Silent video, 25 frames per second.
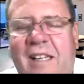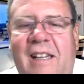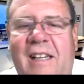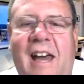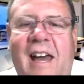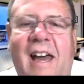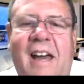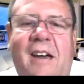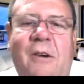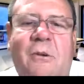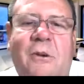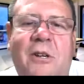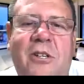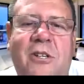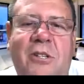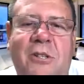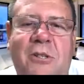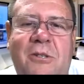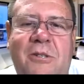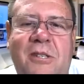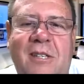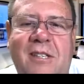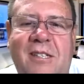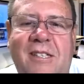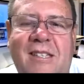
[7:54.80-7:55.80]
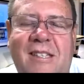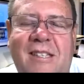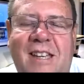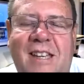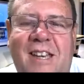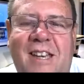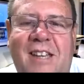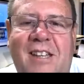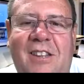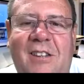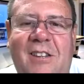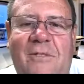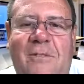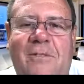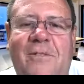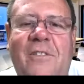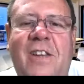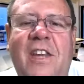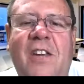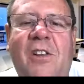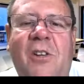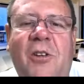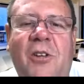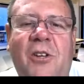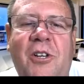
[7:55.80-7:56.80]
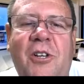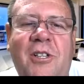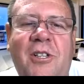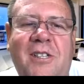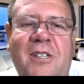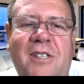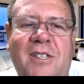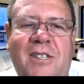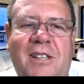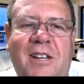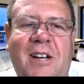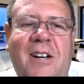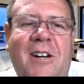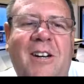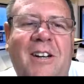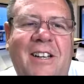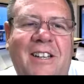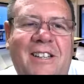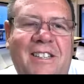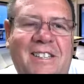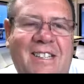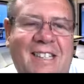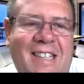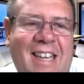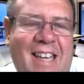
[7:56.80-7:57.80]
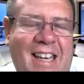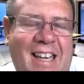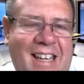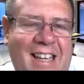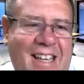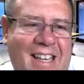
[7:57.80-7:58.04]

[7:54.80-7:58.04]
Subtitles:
like what you just said, the Feel Good series.